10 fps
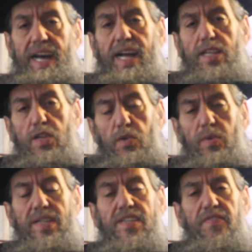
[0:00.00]
And
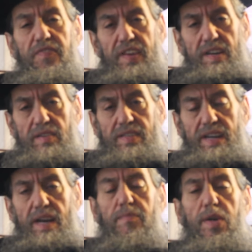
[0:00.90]
you
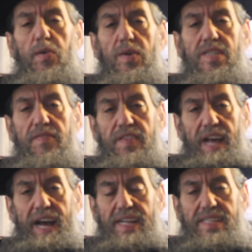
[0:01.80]
interfered, and because of
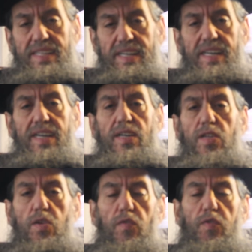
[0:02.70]
that,
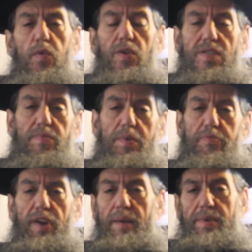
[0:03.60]
you've caused me
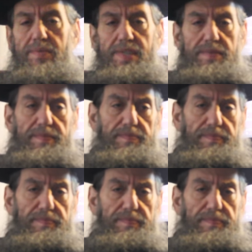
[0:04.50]
problems."